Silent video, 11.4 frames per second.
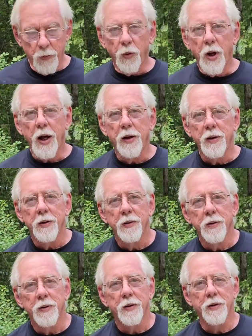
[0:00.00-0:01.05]
Well, hi,
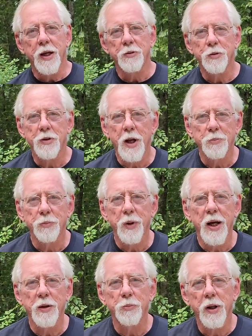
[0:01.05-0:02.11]
and thanks for stopping
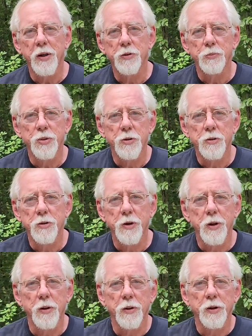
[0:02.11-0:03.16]
by the Pellets and Pistons
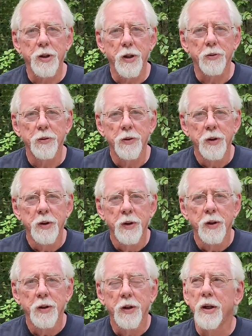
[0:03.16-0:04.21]
Airgun channel.
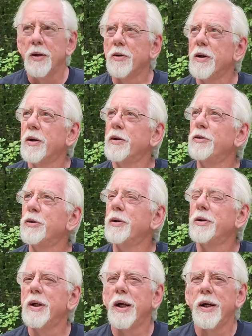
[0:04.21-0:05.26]
Today's another
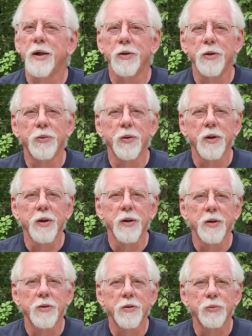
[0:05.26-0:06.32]
dreary day here in New England.
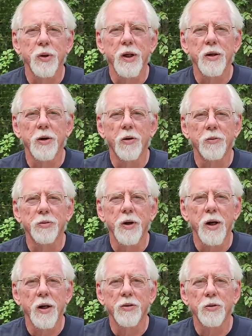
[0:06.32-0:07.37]
It's raining off and
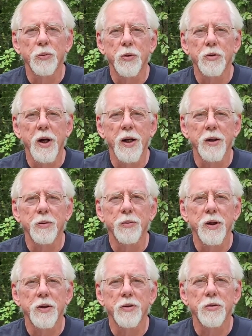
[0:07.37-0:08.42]
on, so we'll try not to
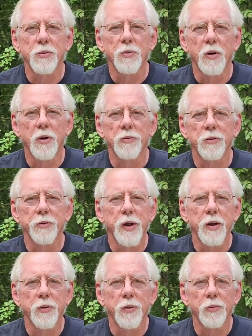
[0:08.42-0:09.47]
make this too long of a
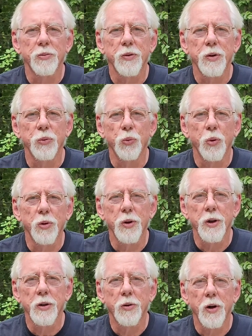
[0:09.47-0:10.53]
video. Hopefully we won't
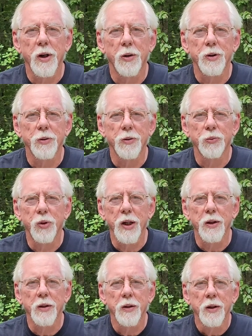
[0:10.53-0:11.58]
get caught out here in the rain.